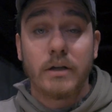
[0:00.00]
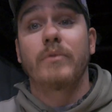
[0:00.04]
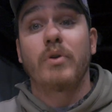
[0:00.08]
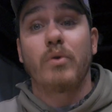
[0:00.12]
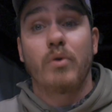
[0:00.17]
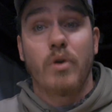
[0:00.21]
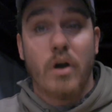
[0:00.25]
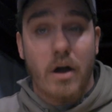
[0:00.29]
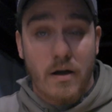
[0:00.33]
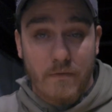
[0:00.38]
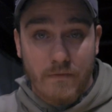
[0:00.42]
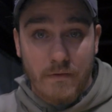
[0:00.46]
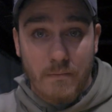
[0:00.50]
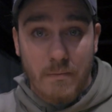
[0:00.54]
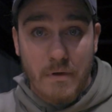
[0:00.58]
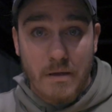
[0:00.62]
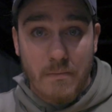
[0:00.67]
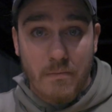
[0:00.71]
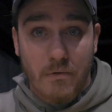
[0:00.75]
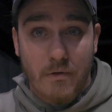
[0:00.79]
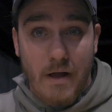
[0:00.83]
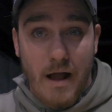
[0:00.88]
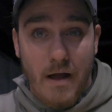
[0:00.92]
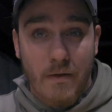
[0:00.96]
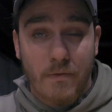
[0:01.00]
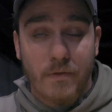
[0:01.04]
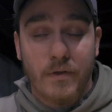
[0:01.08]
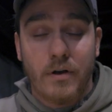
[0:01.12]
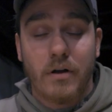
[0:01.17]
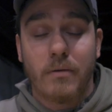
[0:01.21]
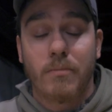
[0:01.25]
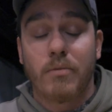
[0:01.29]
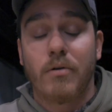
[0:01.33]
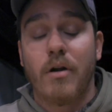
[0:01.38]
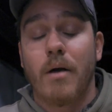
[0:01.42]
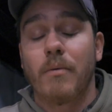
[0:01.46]
You coffee people out
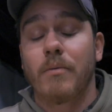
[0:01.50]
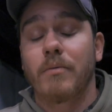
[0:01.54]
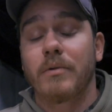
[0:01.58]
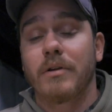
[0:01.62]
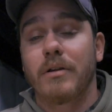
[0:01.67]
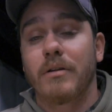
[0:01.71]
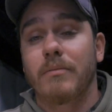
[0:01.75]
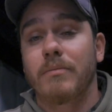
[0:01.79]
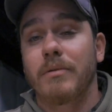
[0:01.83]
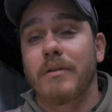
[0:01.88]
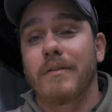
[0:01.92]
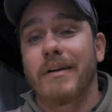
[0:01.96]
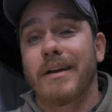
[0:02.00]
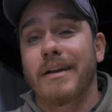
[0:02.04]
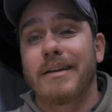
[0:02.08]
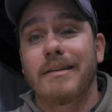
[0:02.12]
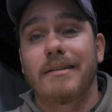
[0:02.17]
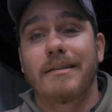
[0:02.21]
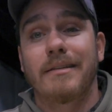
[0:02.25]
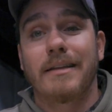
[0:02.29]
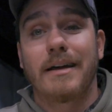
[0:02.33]
there are probably going to be like,